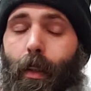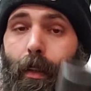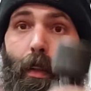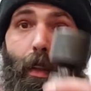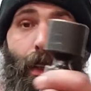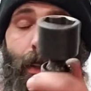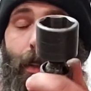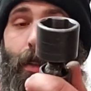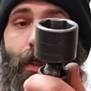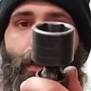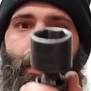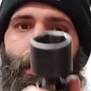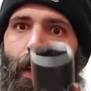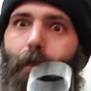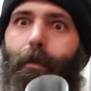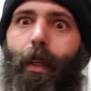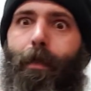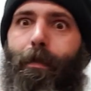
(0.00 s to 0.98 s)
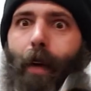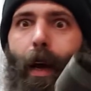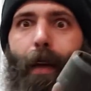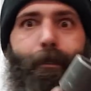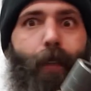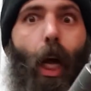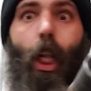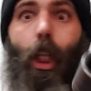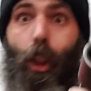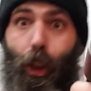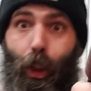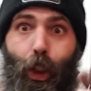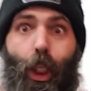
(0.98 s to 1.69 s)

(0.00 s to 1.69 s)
This $75